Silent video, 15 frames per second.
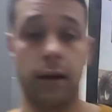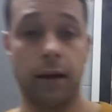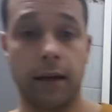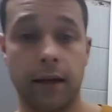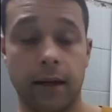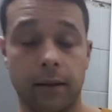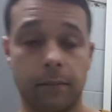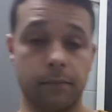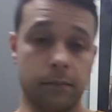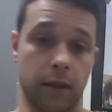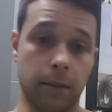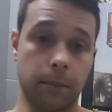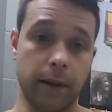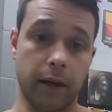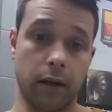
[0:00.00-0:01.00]
and my
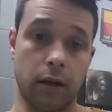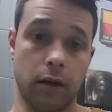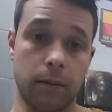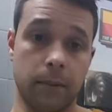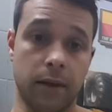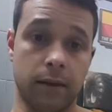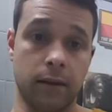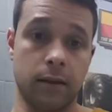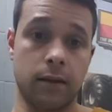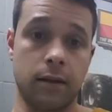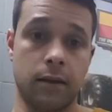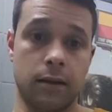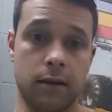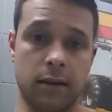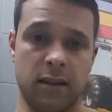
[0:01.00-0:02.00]
bad arm.
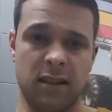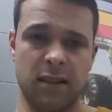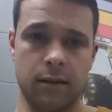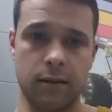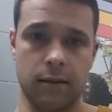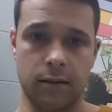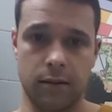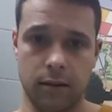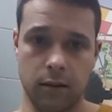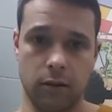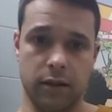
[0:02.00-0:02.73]
So